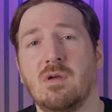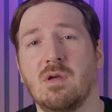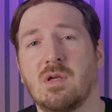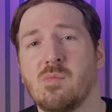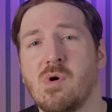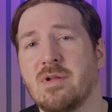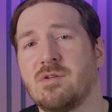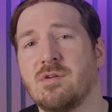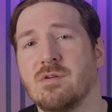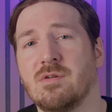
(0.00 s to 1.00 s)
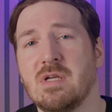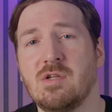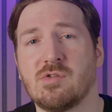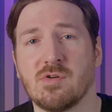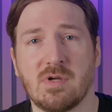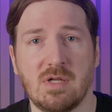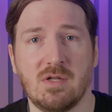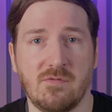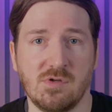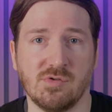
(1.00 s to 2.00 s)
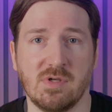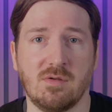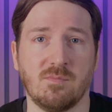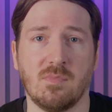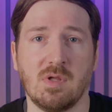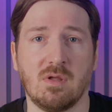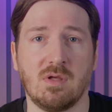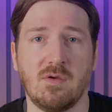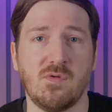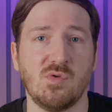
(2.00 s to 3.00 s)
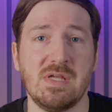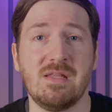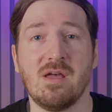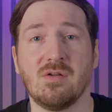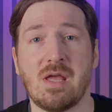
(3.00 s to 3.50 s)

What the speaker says: It can monitor each circuit individually and give you detailed